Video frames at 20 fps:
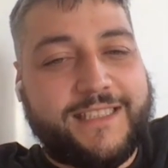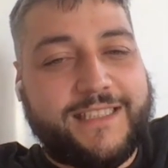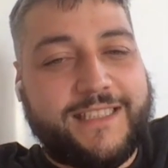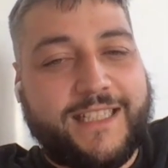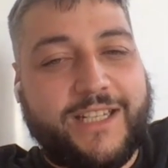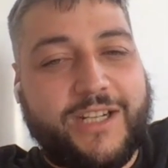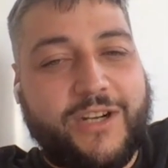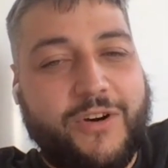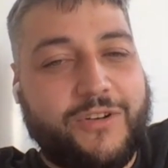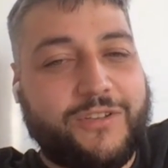the
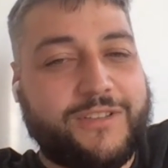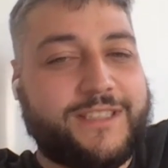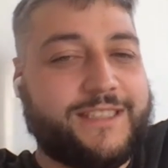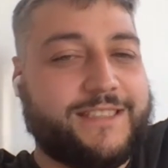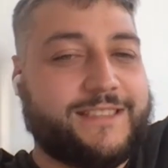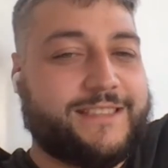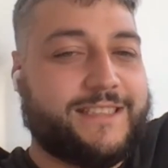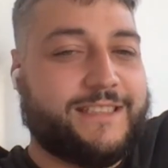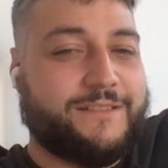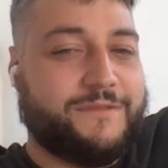
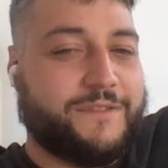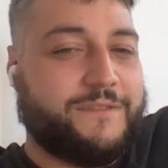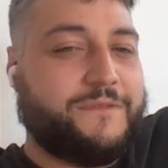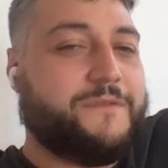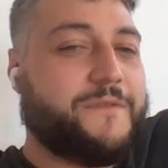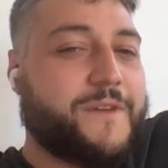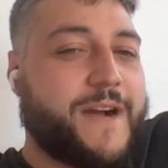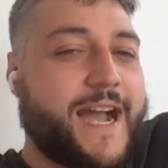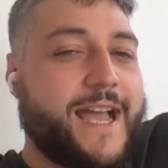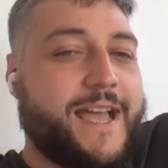contents of a
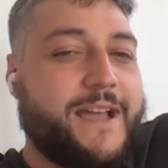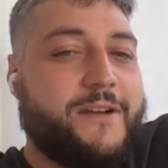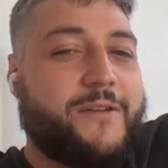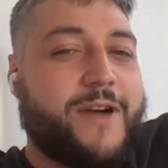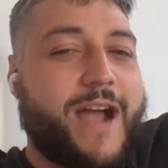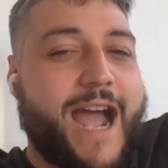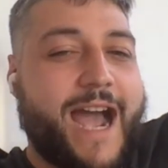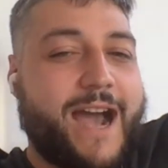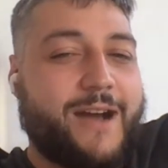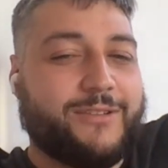
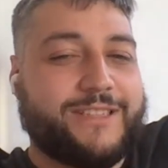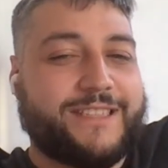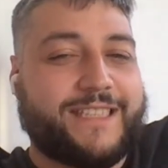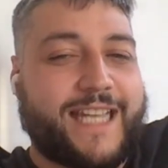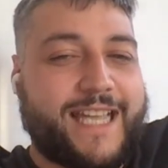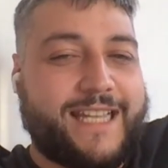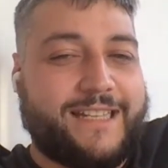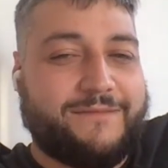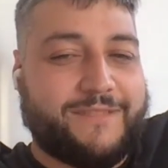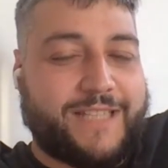file
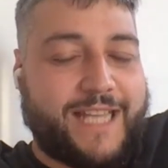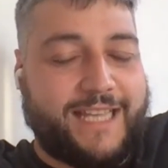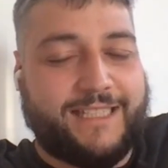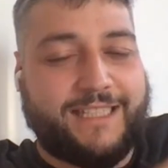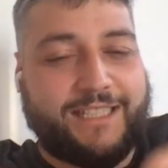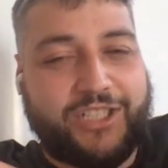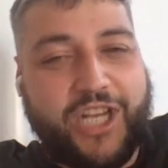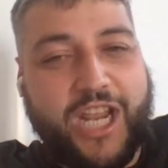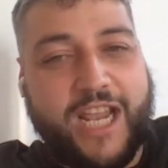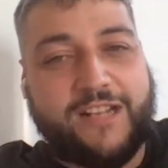outside of like
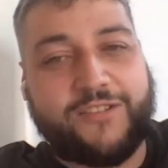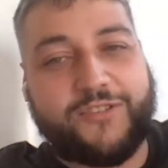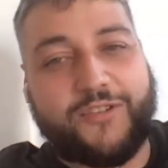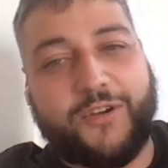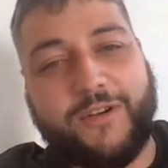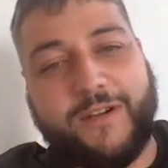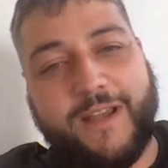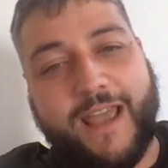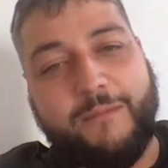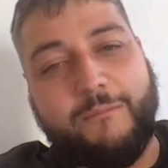the
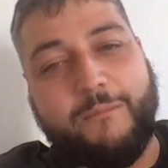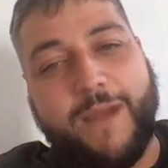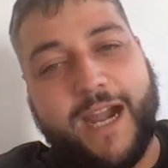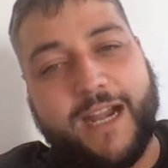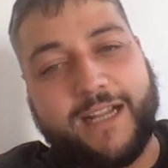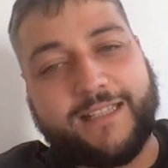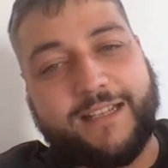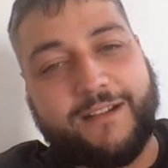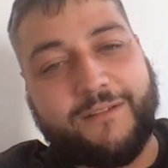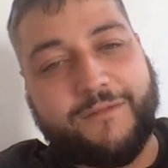changelog
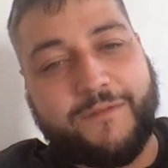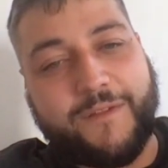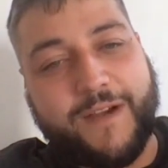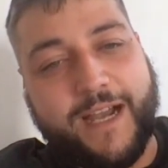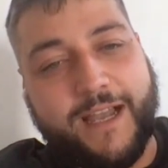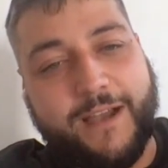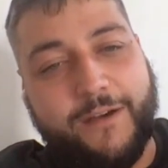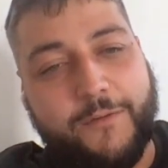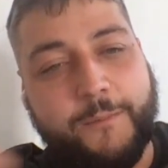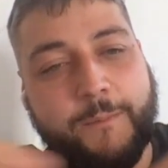Markdown
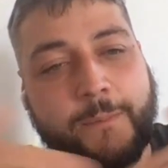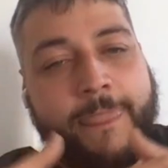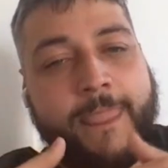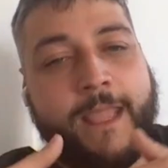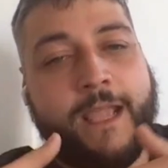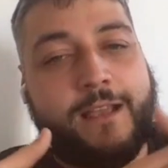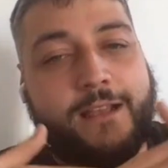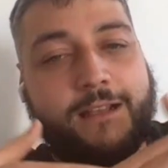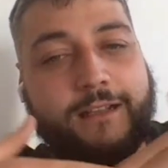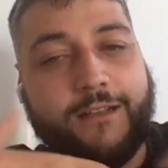file,
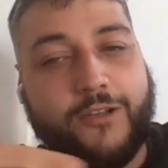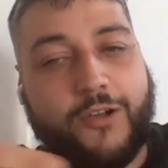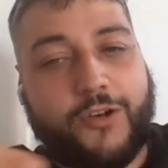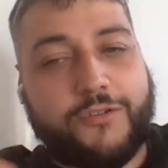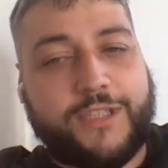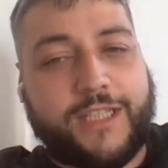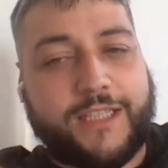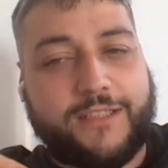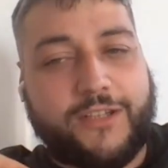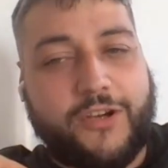
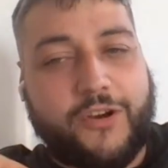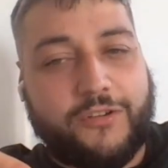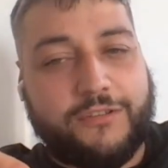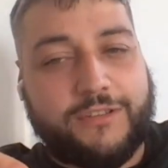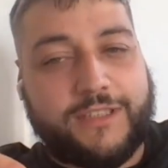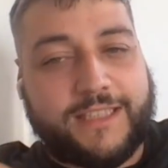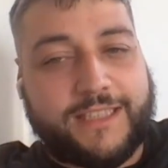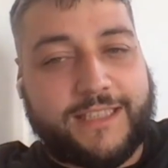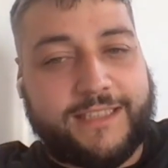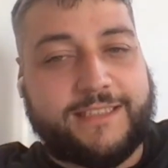load that
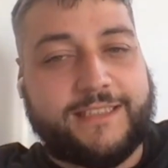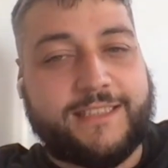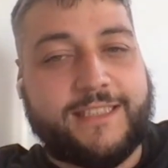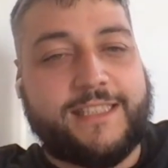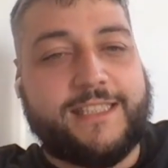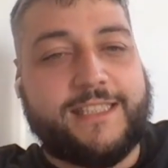content,